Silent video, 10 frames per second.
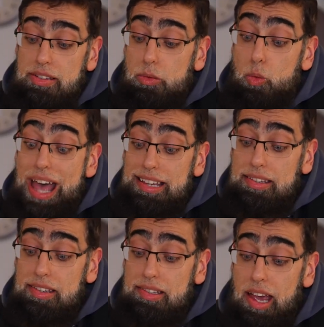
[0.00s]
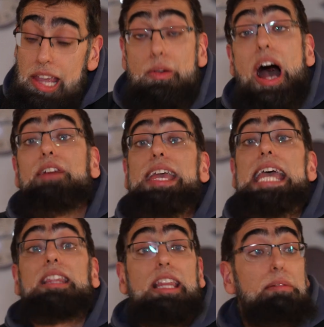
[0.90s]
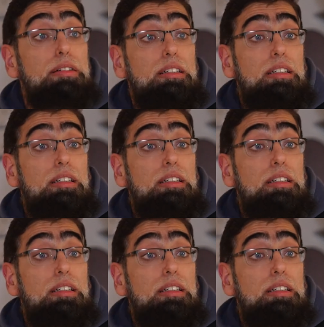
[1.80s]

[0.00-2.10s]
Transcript: west, you have Idlib,